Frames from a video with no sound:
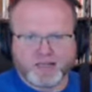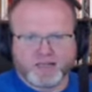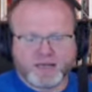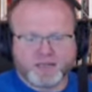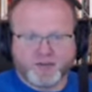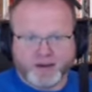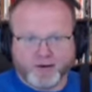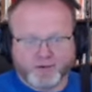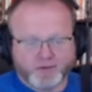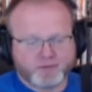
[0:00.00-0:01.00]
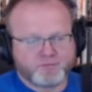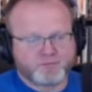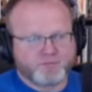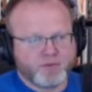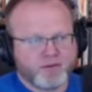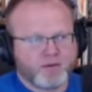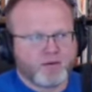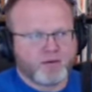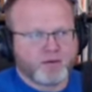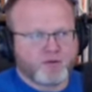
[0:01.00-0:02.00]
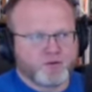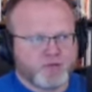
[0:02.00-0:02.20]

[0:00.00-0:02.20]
in the days of Herod. They're